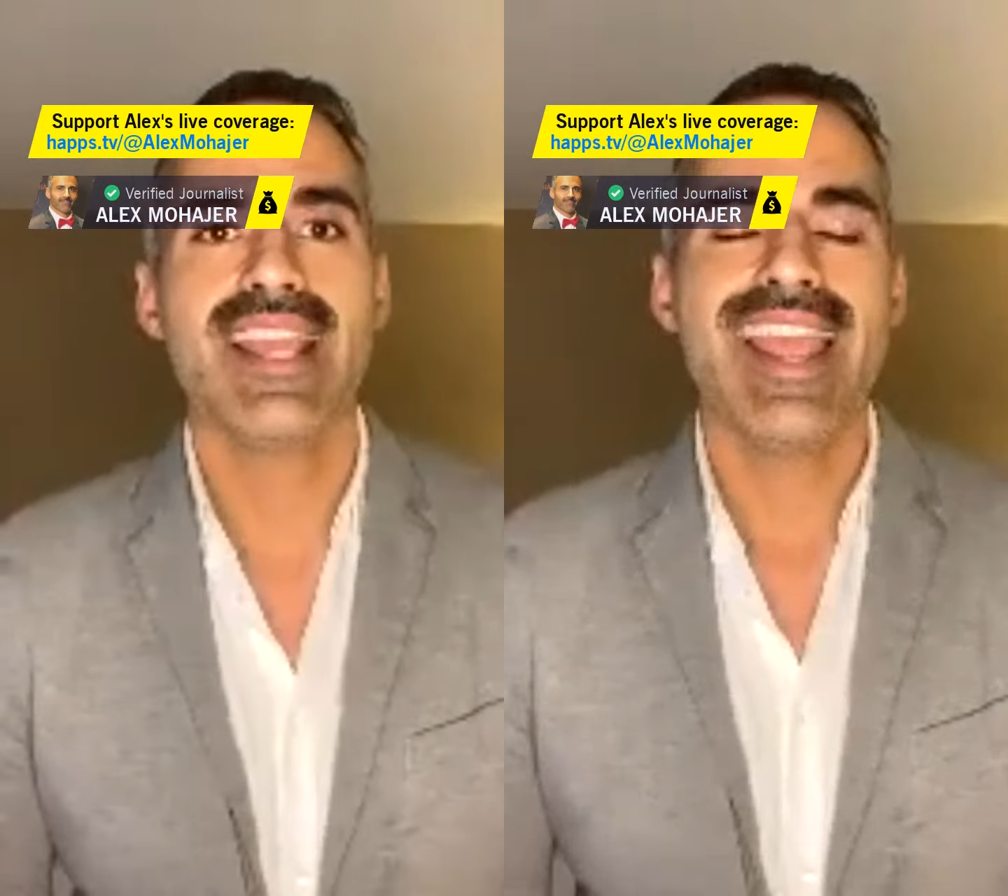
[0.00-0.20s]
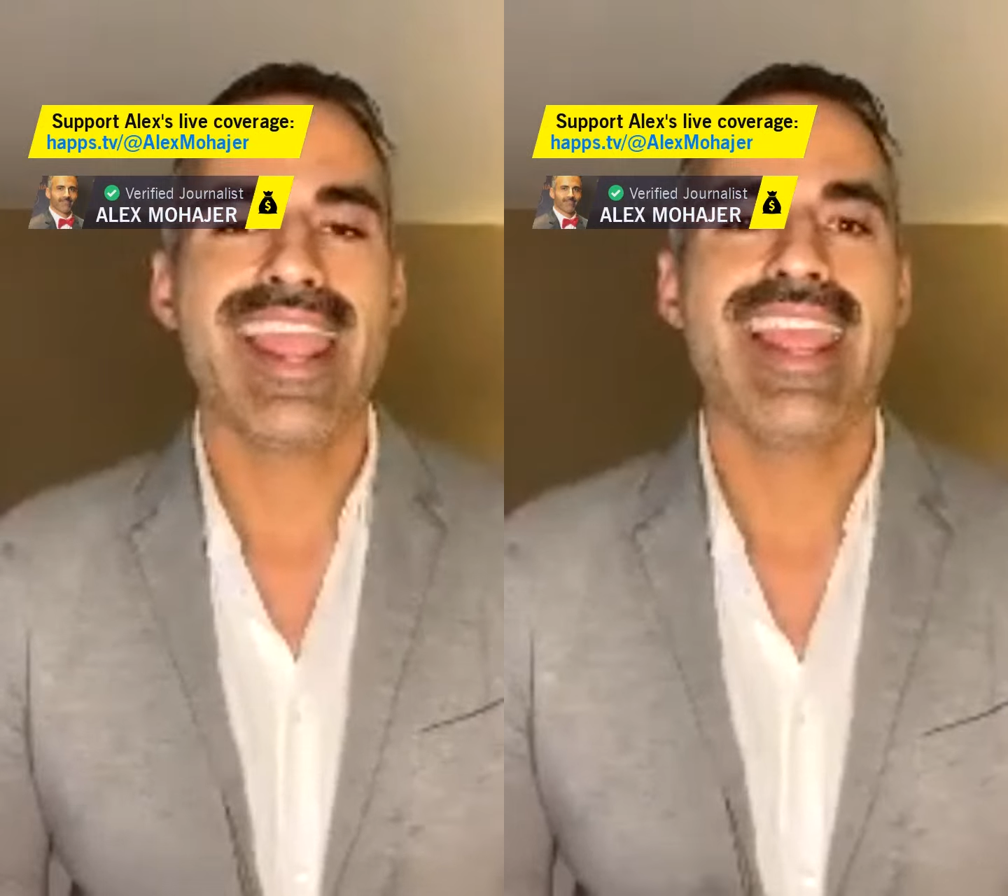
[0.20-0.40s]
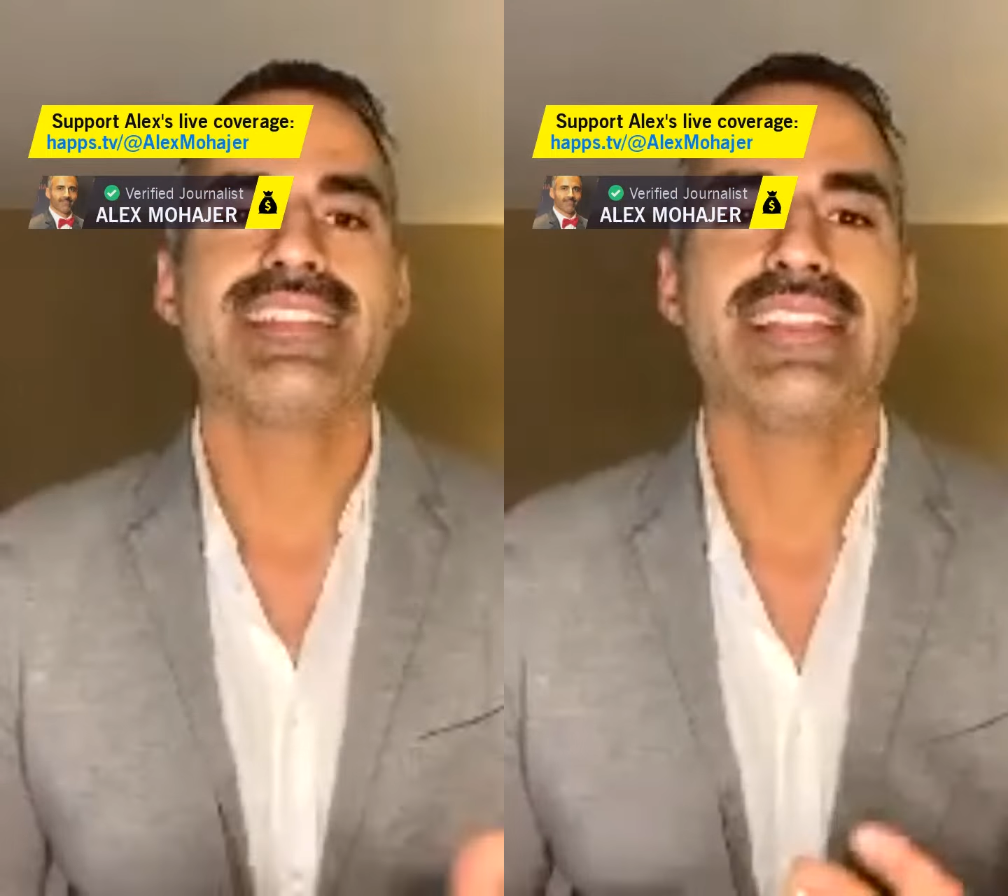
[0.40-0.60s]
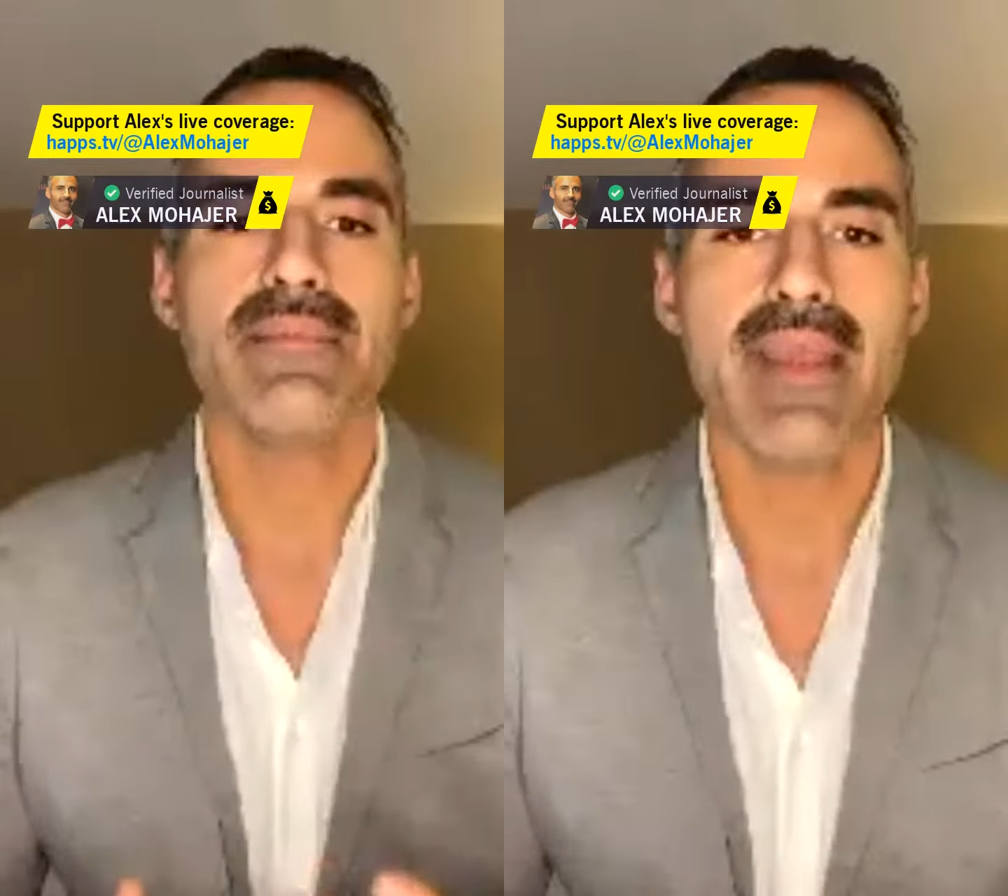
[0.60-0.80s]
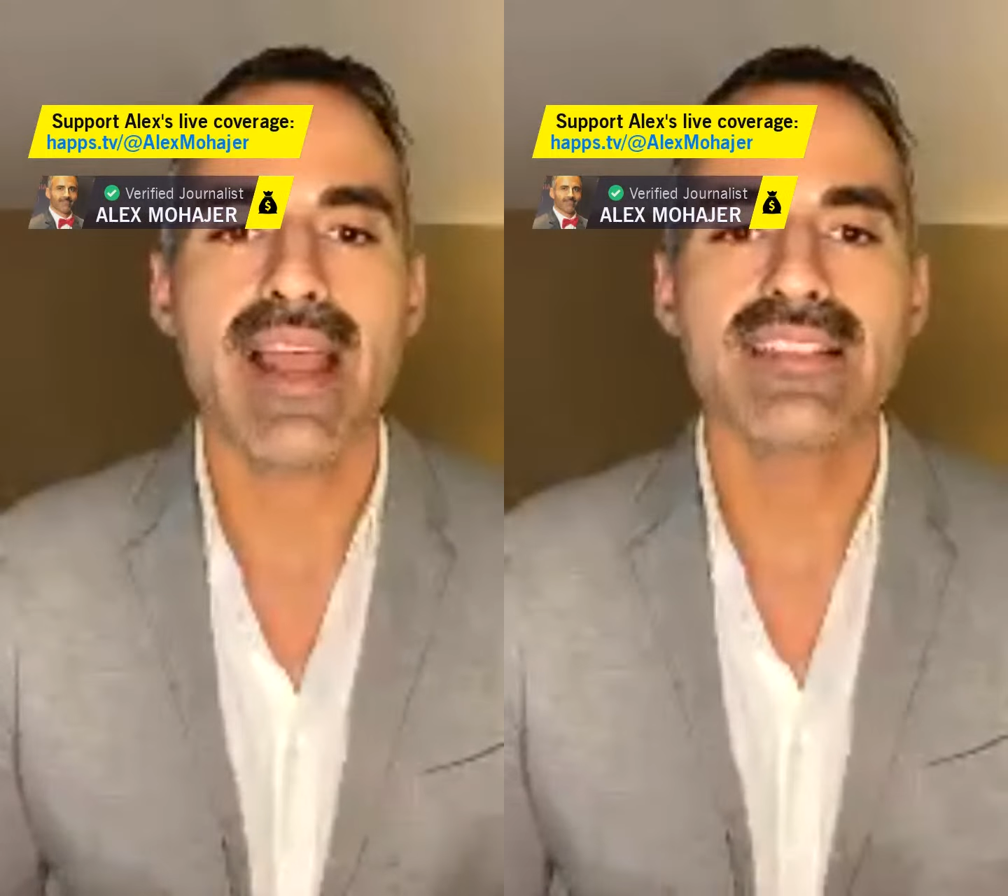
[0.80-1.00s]

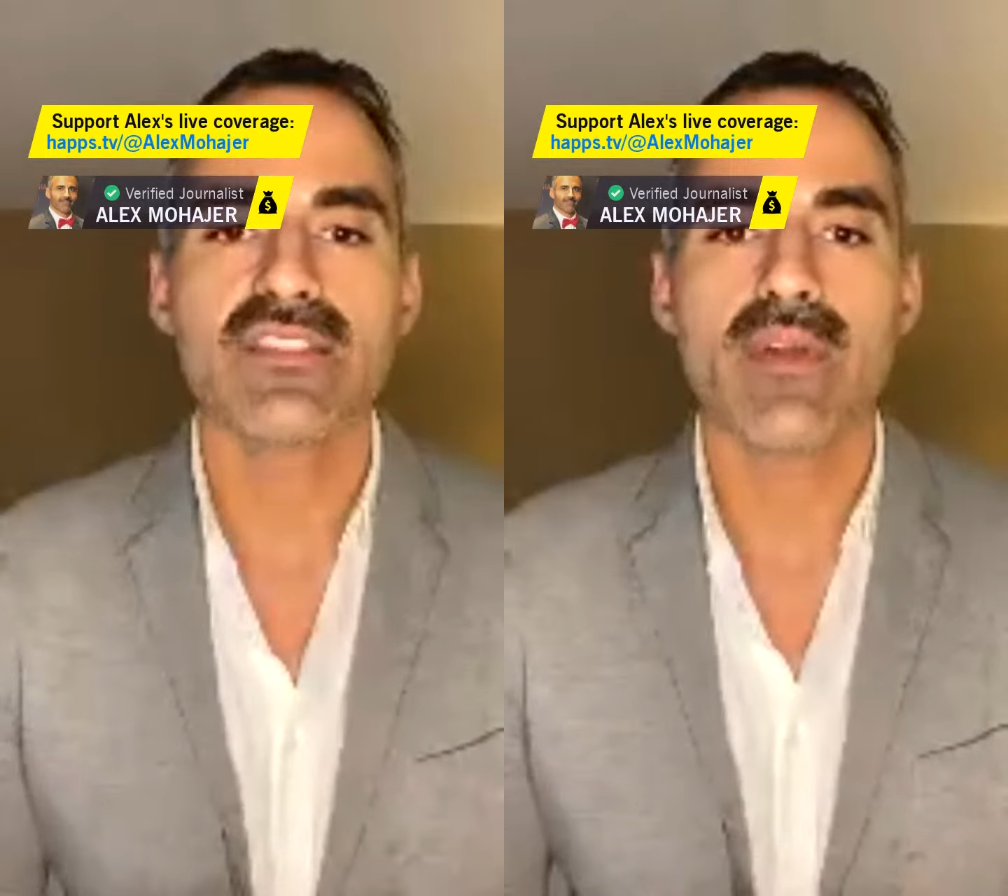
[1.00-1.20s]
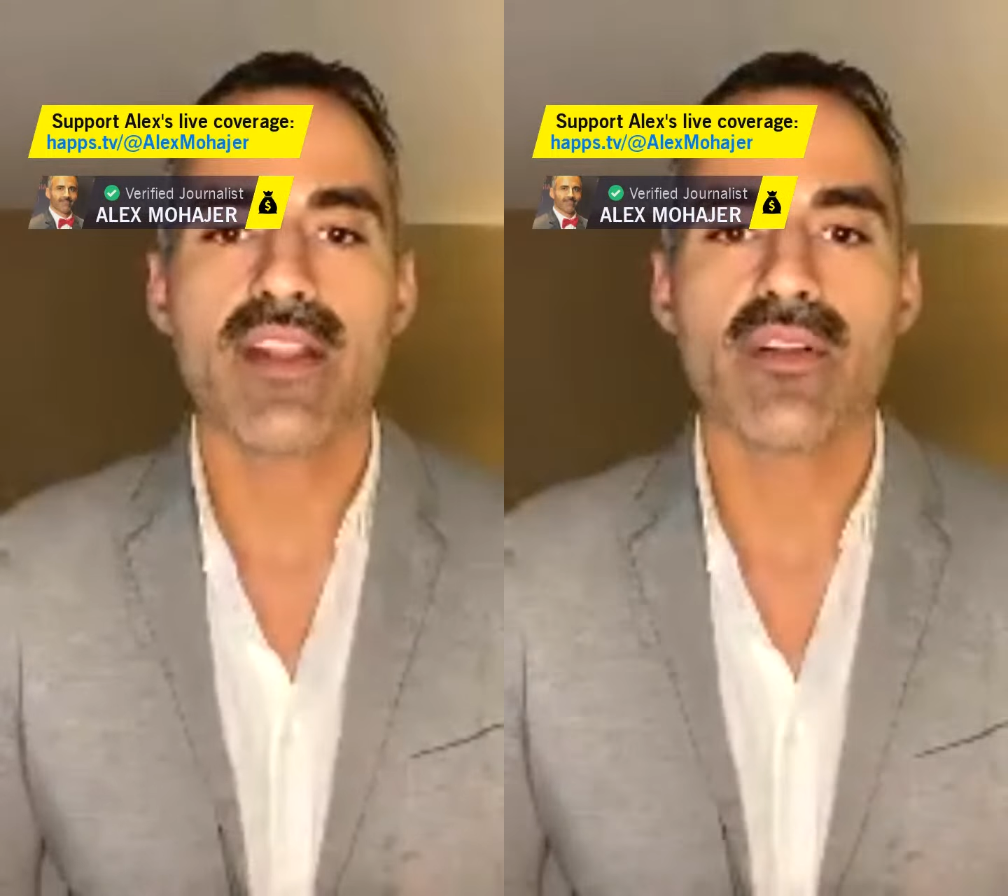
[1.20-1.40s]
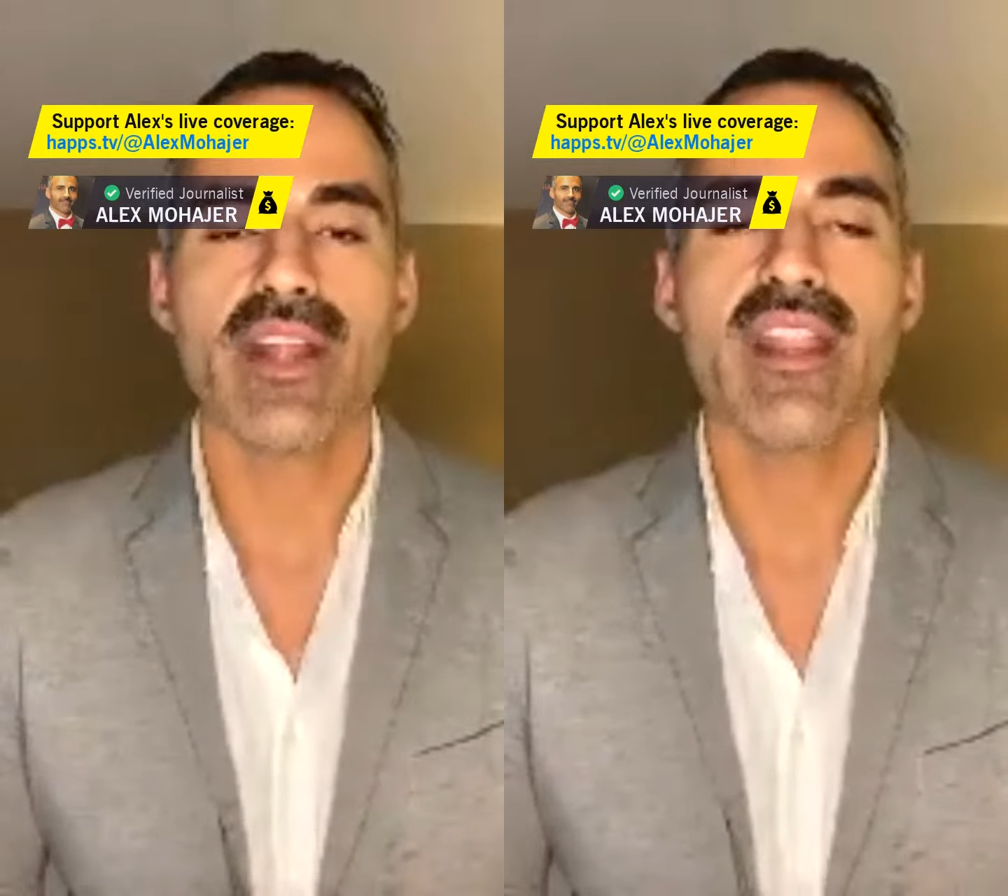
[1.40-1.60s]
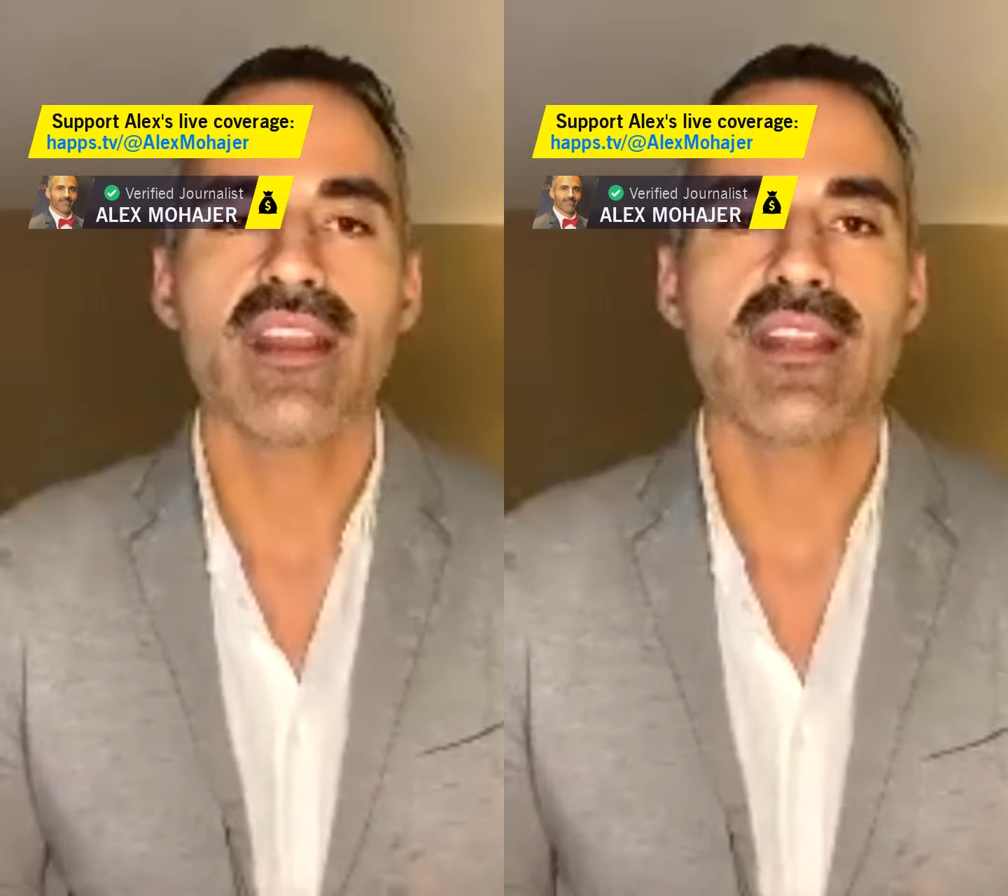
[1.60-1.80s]
anti-mask rhetoric